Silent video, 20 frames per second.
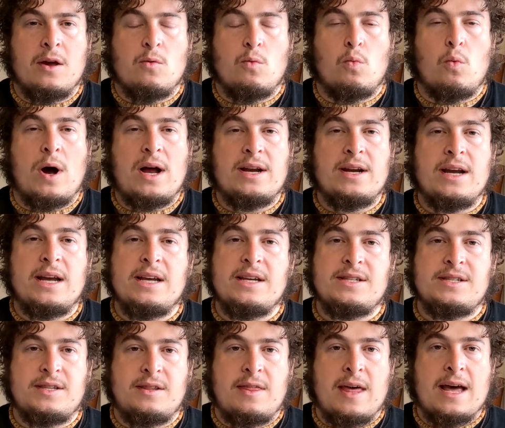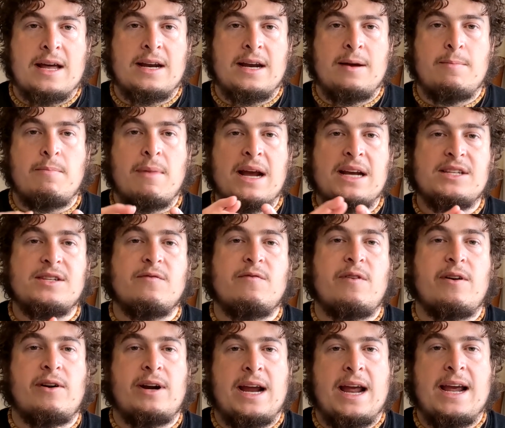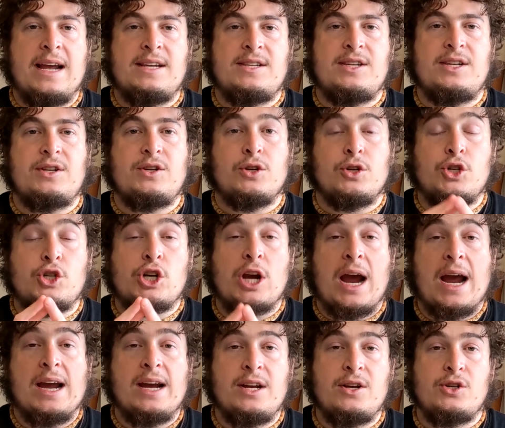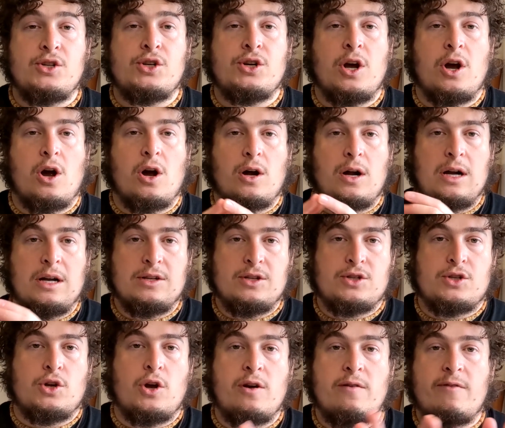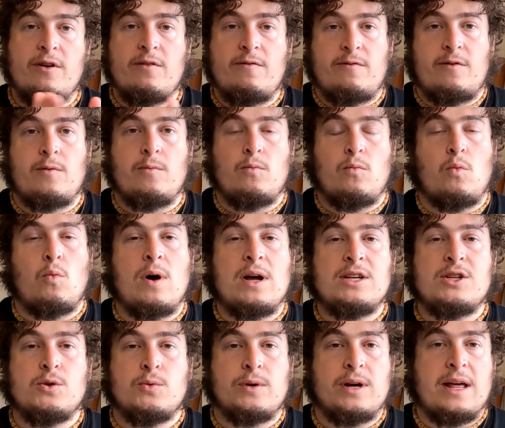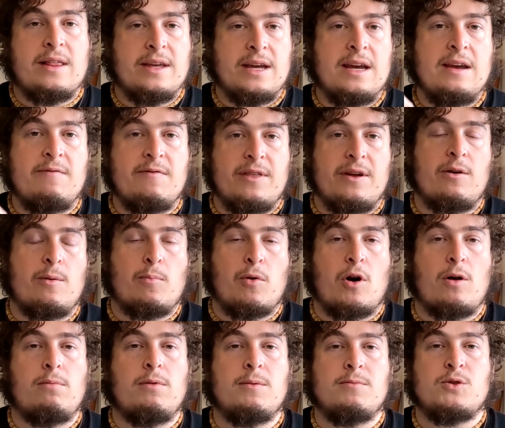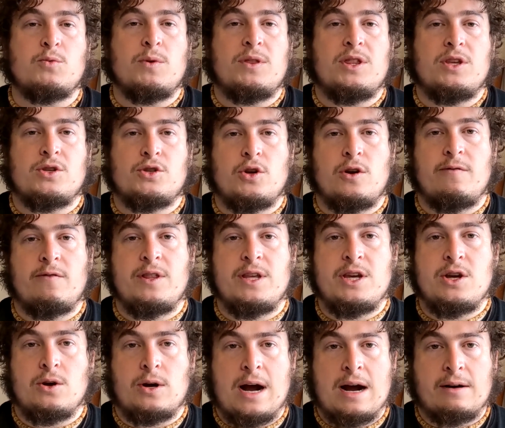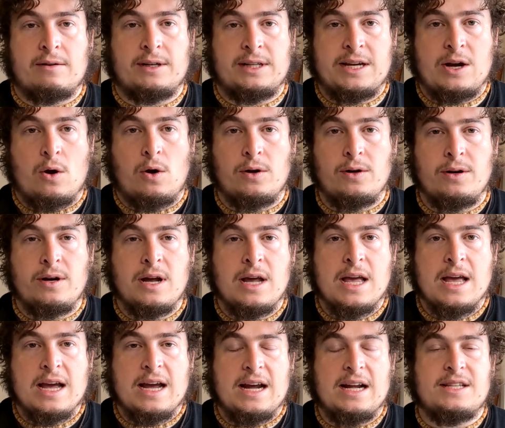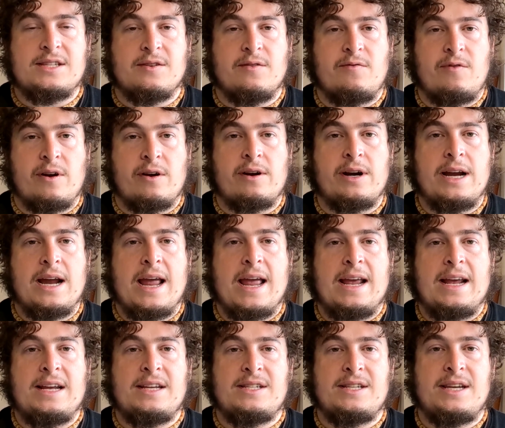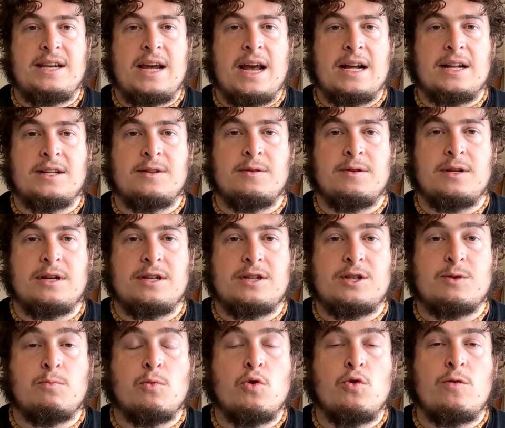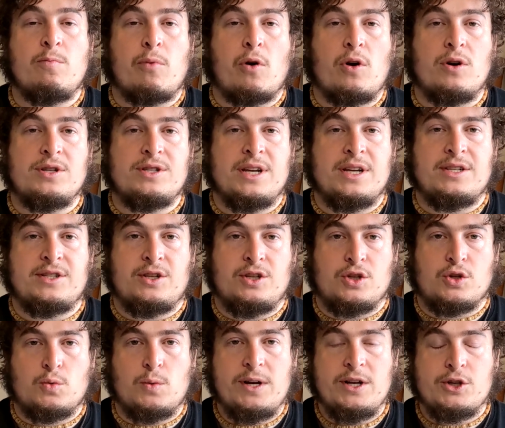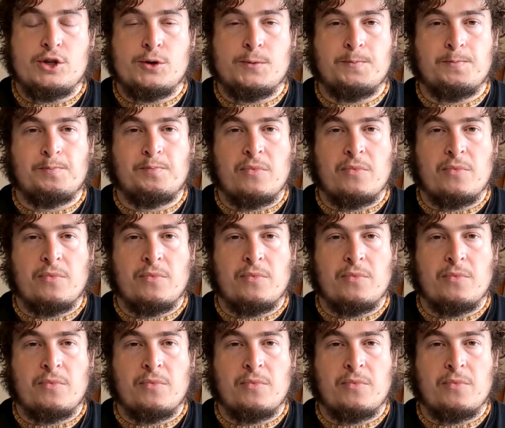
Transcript: One is that it makes it very easy to change server from one to another if there are problems with the server that you're currently on. It's a very easy and smooth process to switch.